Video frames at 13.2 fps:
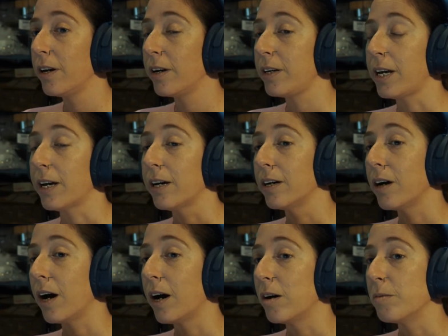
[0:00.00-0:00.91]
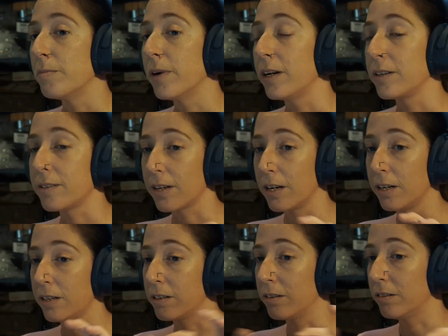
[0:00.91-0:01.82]
yeah, I sell a
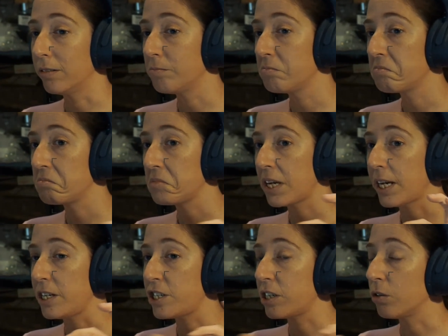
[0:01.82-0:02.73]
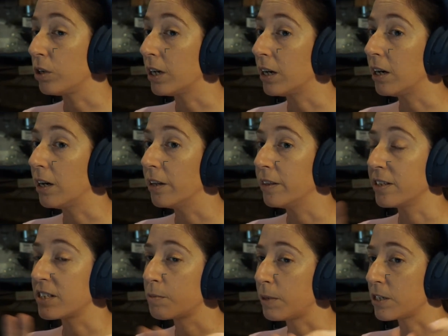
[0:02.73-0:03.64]
little heat shield guard
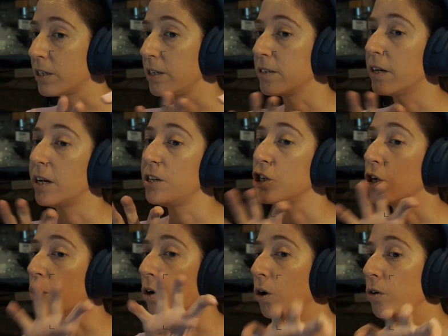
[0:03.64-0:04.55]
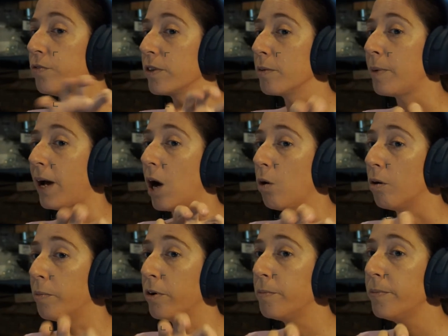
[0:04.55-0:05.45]
that's specially designed to go over the power
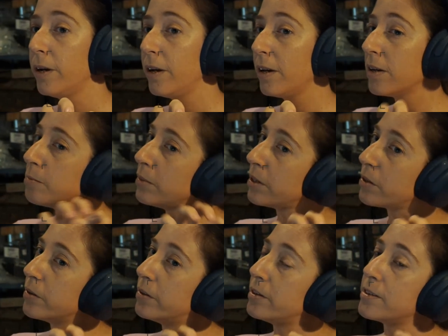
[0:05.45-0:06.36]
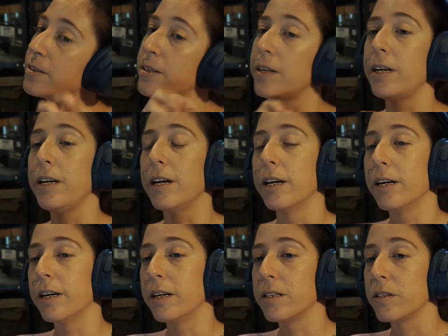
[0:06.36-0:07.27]
bomb, because the
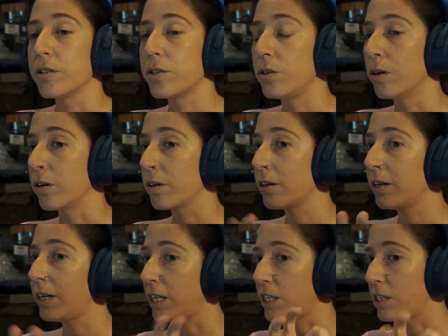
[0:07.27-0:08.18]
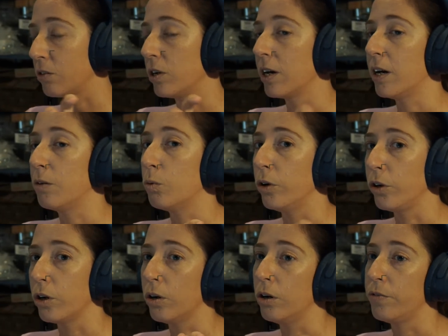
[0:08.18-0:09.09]
stock heat shield guard won't
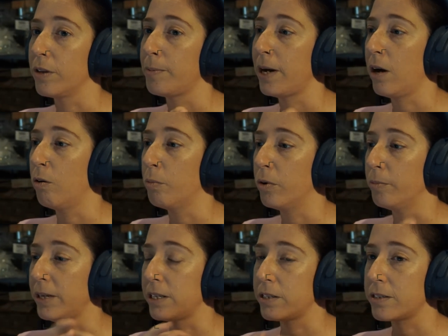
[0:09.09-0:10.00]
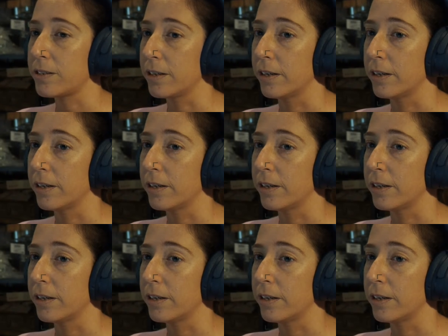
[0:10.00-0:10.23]
go over the power bomb. It's